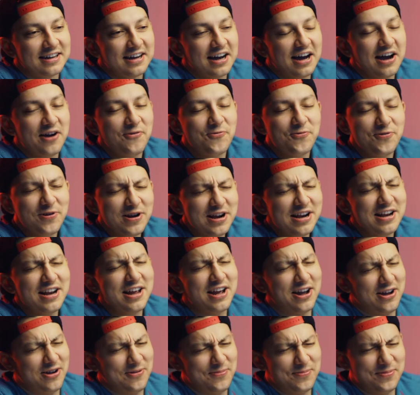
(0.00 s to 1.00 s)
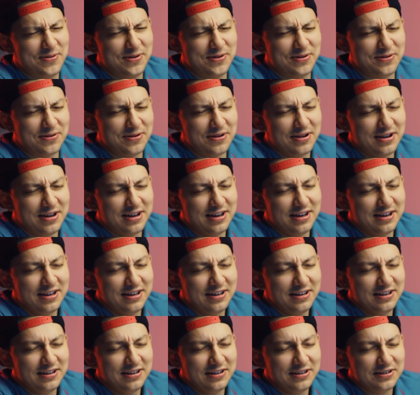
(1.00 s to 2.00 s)
I really hope you
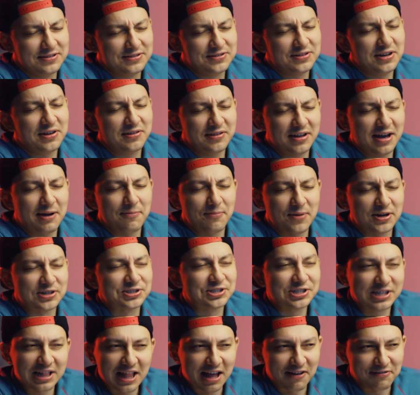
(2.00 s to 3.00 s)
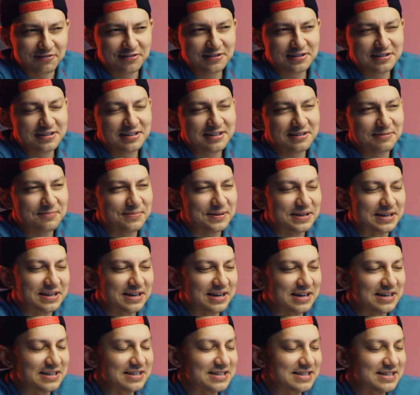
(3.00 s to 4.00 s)
don't have much left,
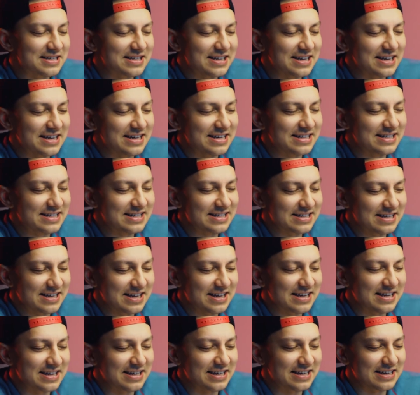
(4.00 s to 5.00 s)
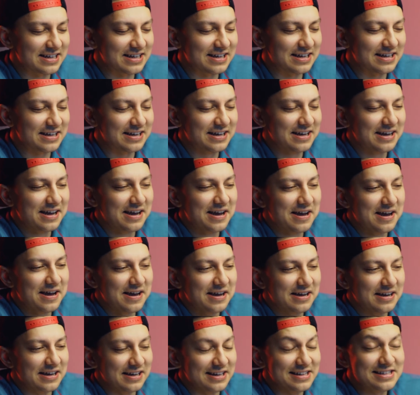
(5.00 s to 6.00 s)
because it's
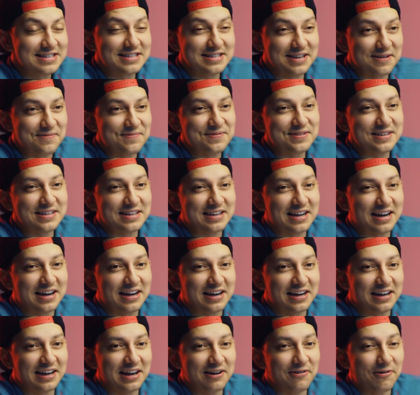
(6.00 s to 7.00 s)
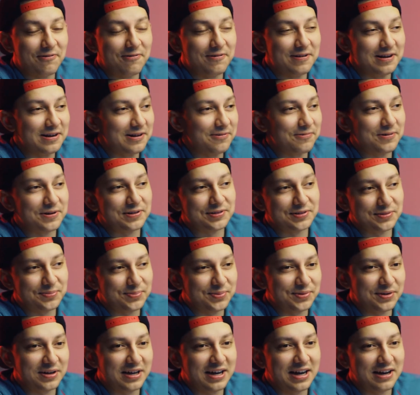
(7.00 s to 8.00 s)
something I really want to
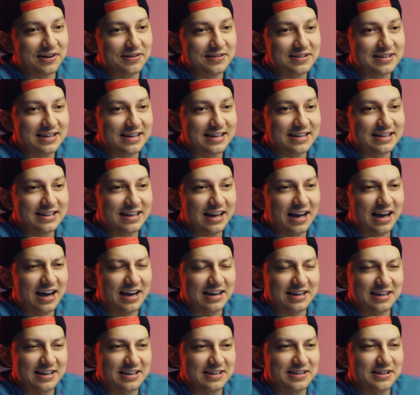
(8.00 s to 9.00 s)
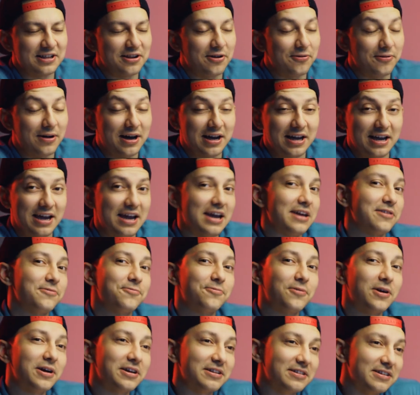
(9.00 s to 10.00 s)
put out, and I hate
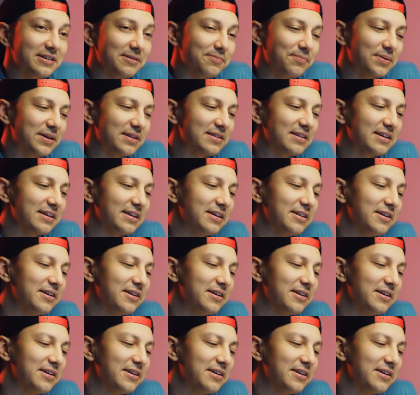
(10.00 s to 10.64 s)
writing, but